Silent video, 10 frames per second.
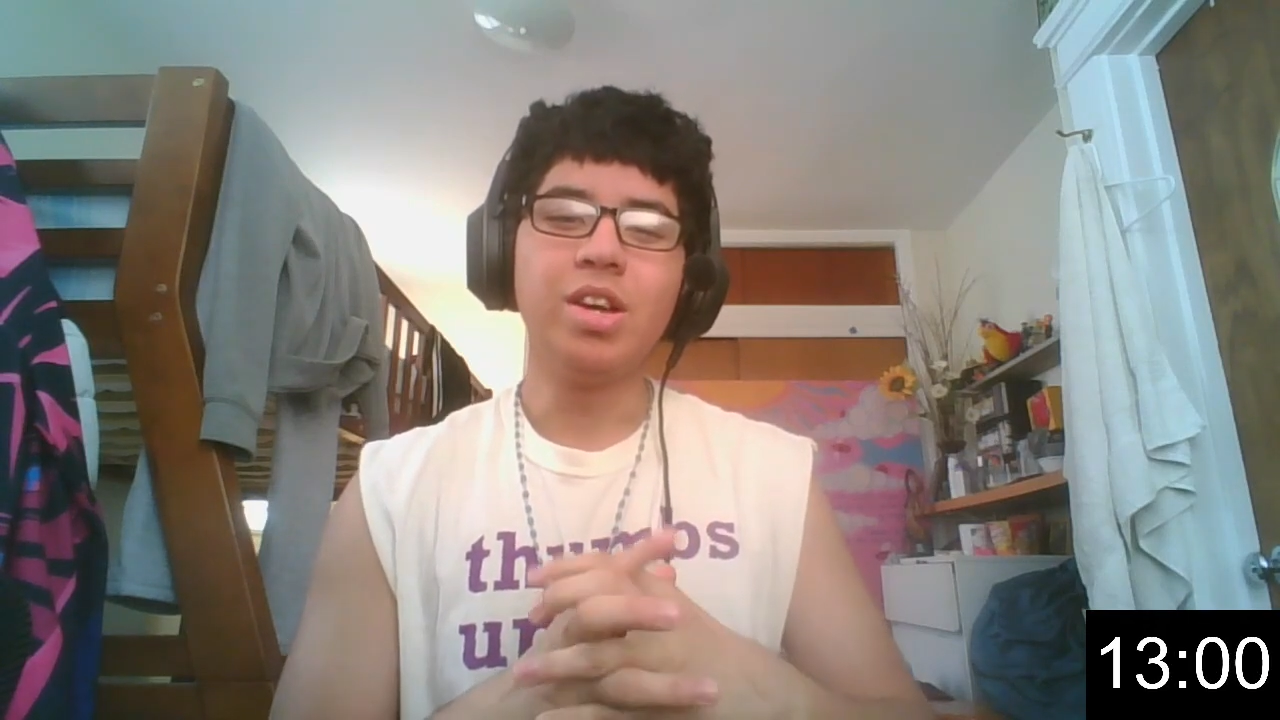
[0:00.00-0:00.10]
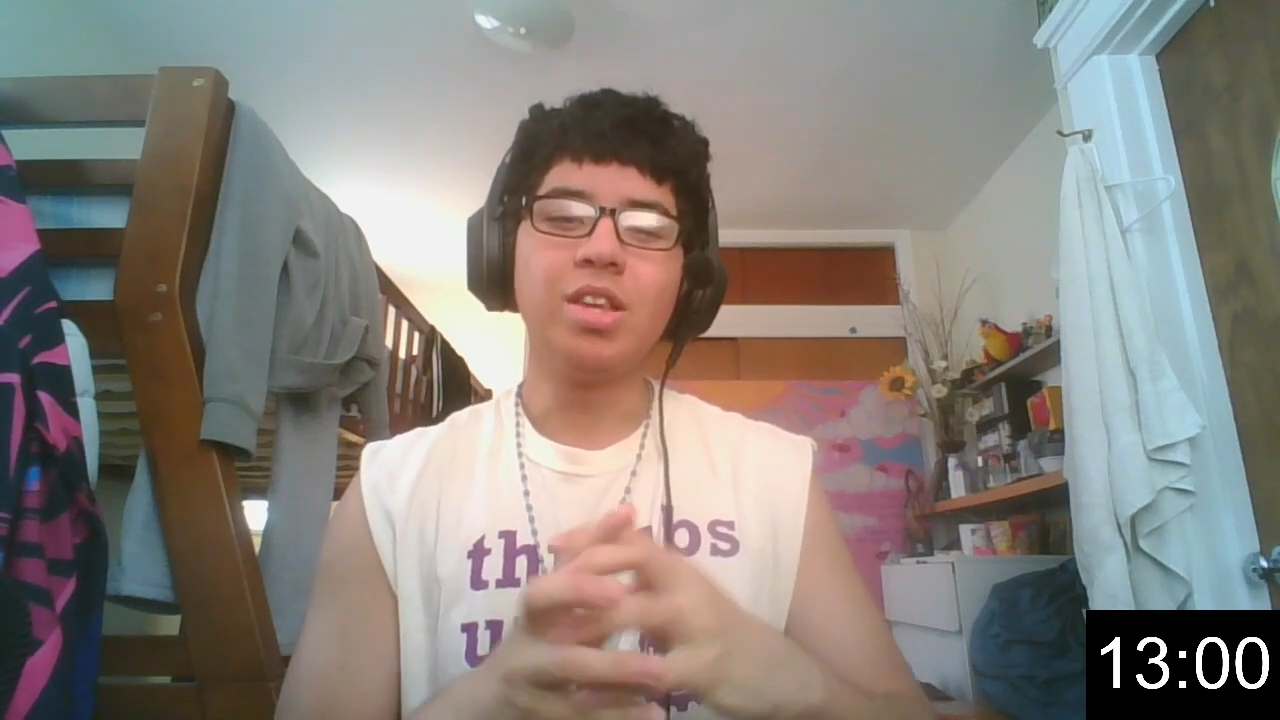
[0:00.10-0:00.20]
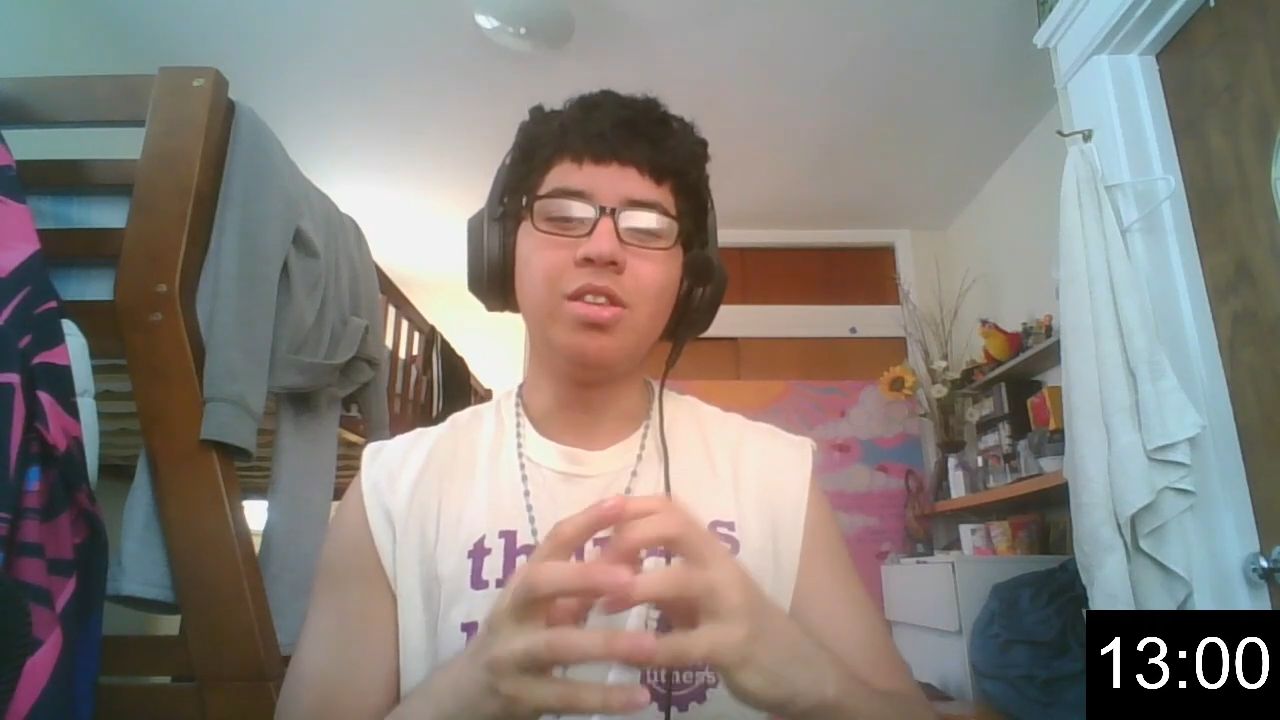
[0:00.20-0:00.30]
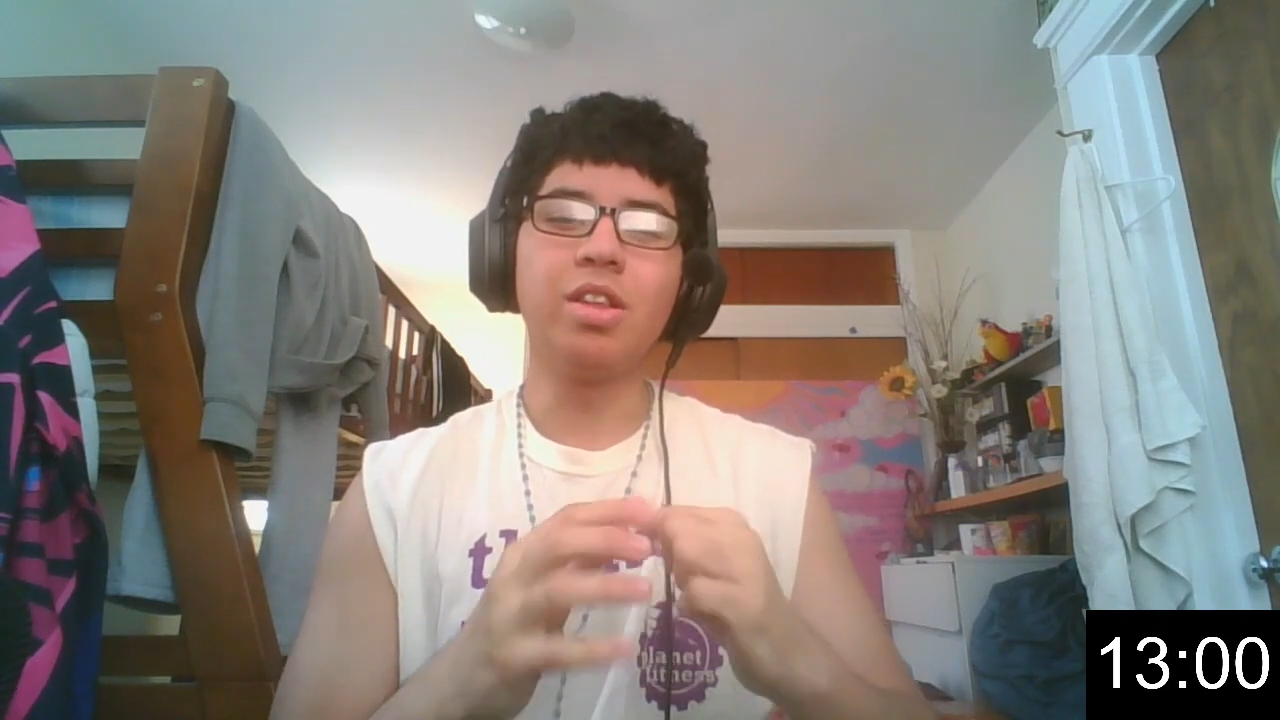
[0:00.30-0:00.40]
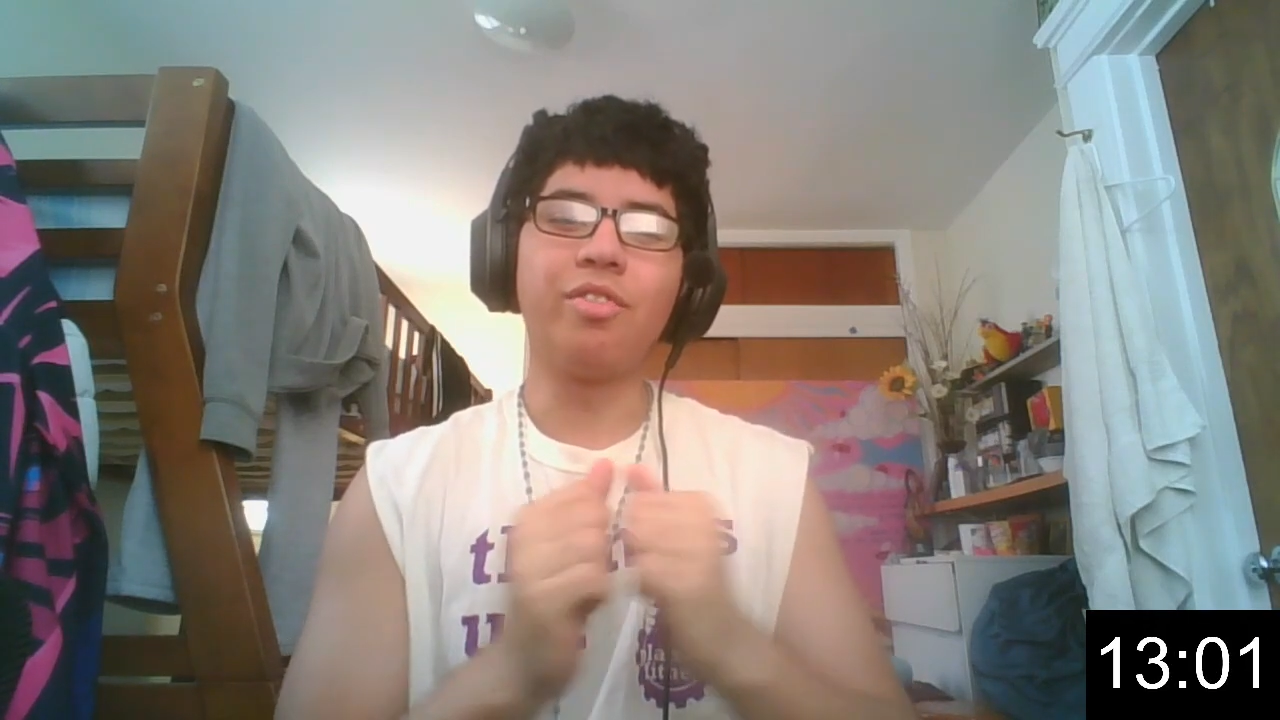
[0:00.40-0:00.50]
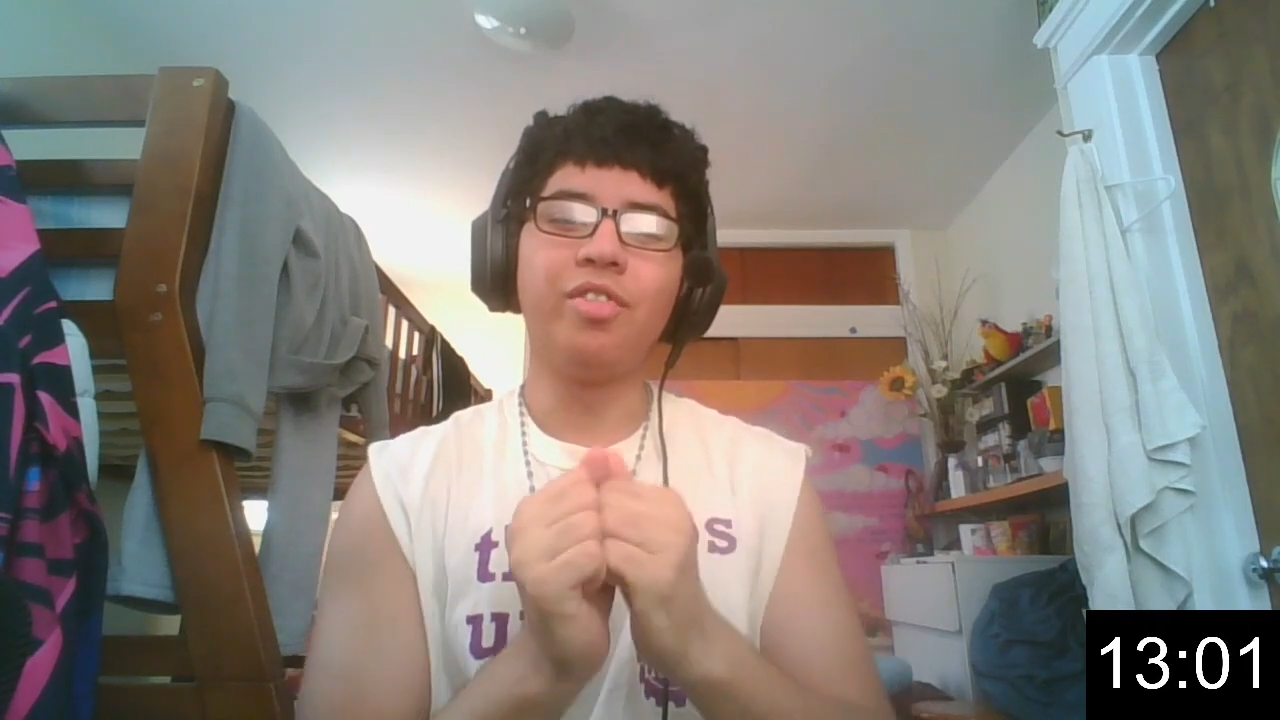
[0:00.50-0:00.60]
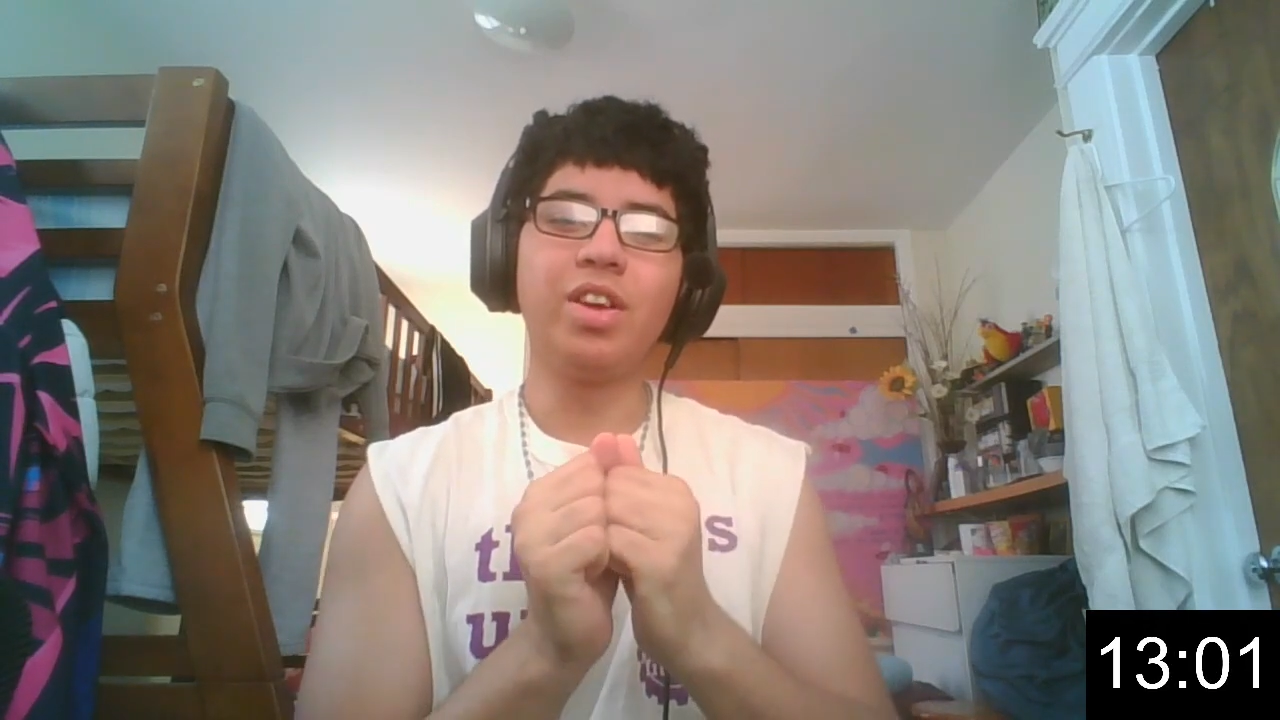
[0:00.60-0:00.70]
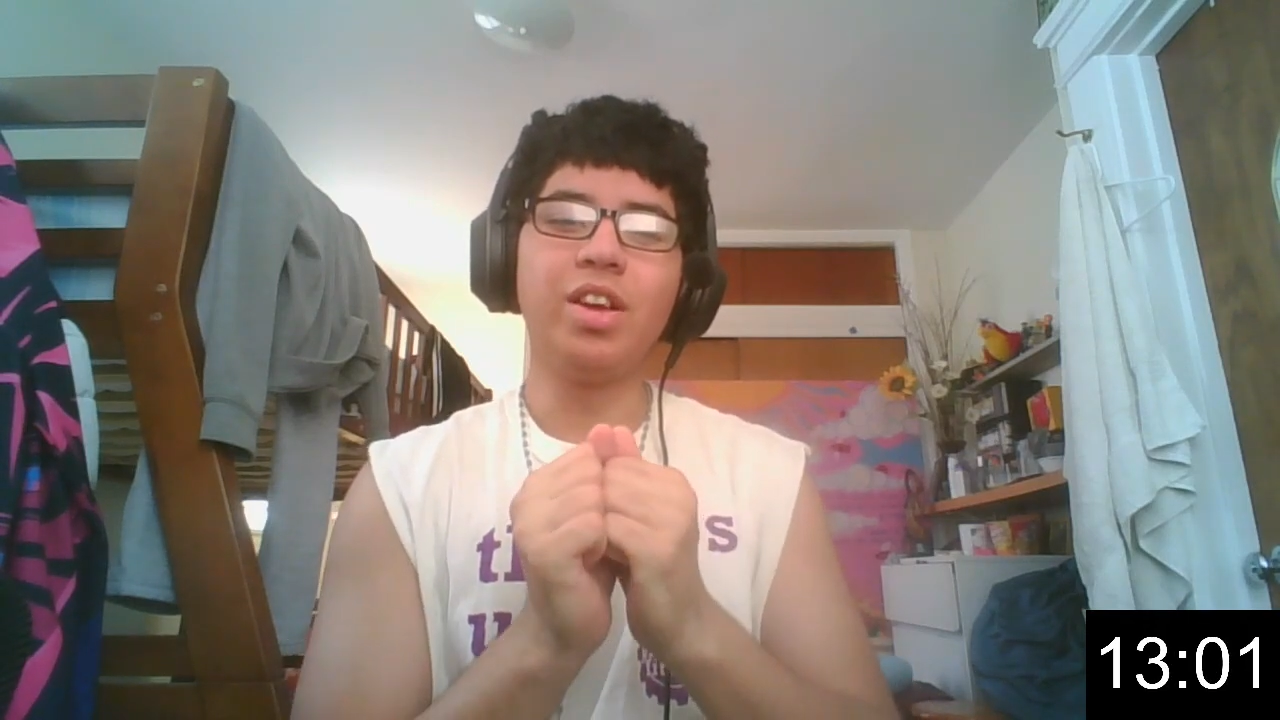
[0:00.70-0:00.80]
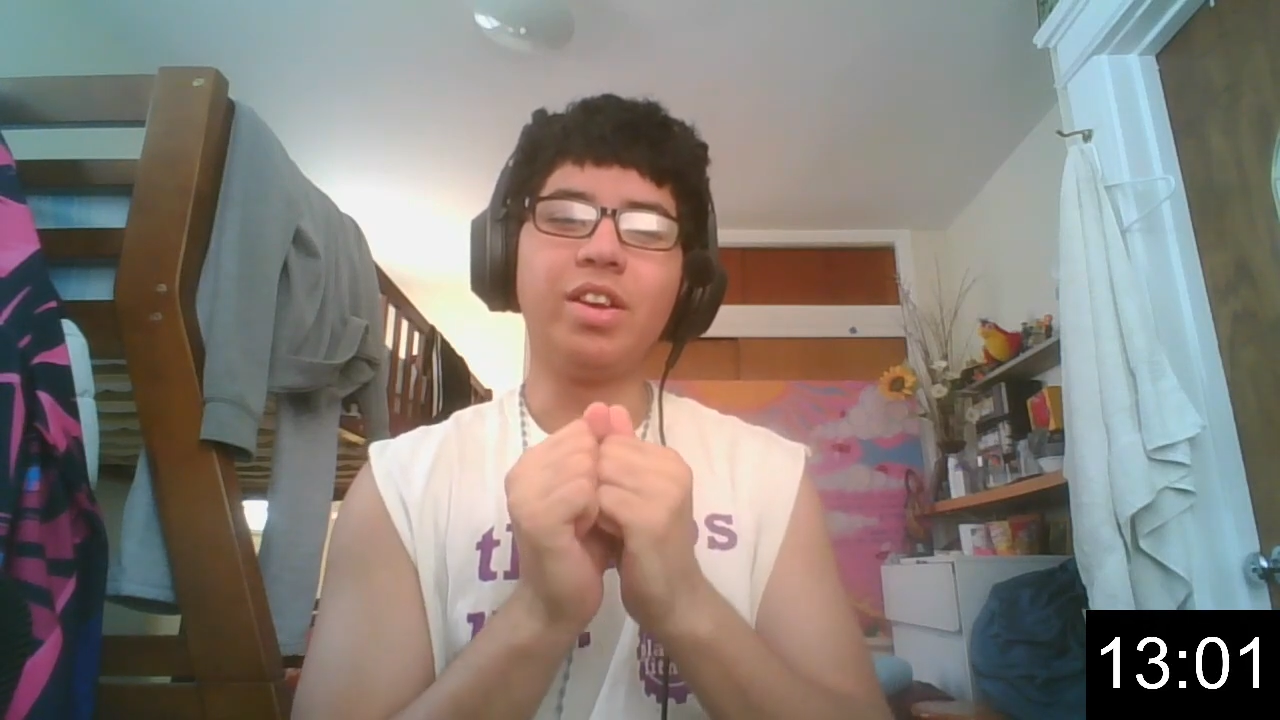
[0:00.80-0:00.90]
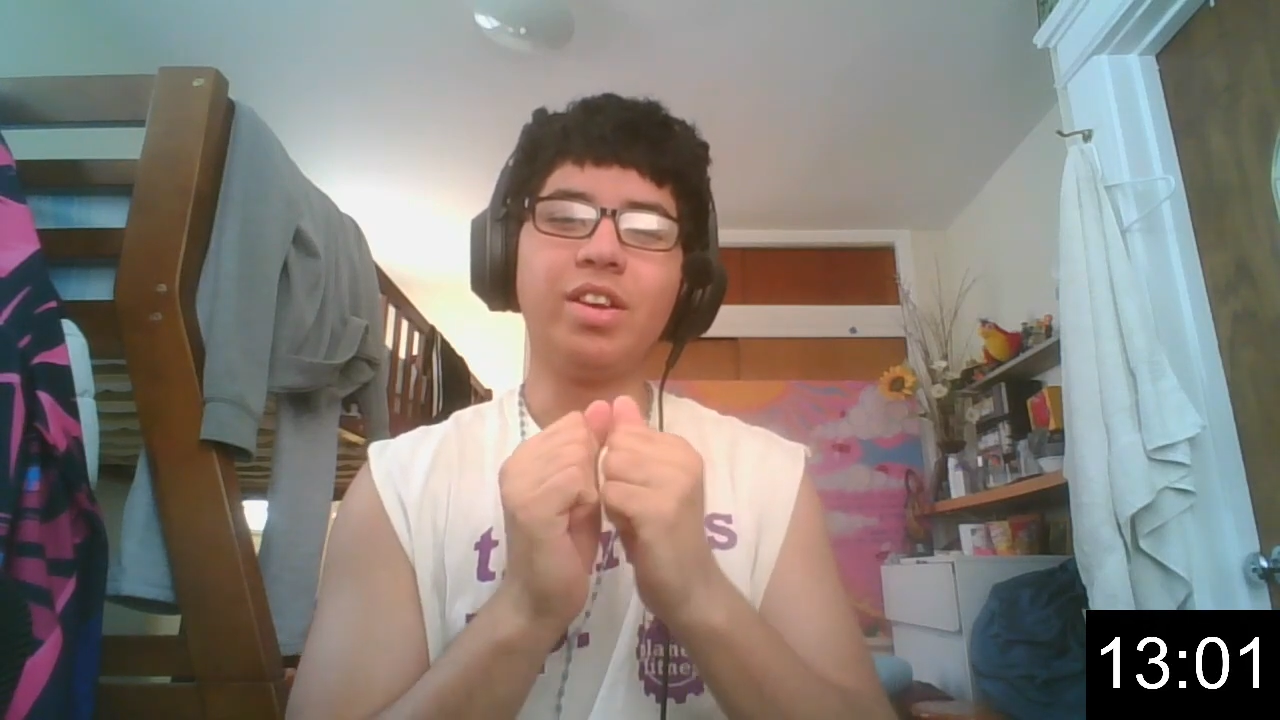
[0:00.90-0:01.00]
He did like
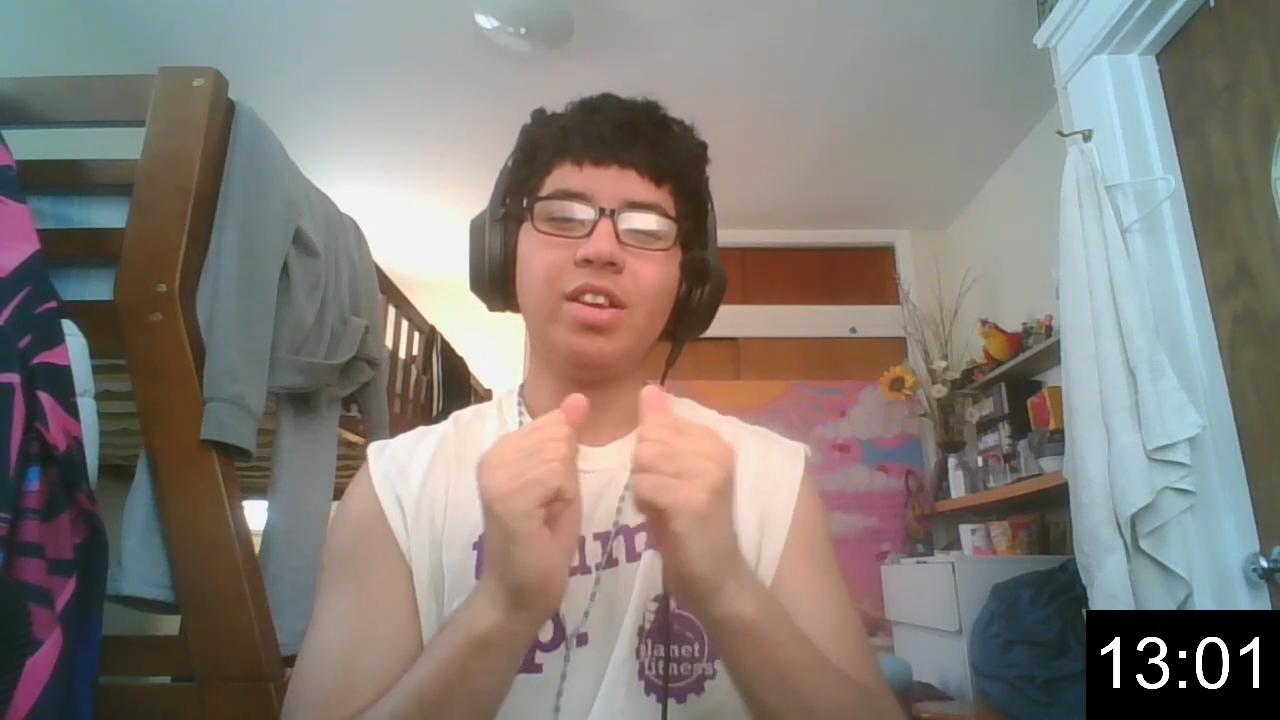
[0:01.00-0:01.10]
freaking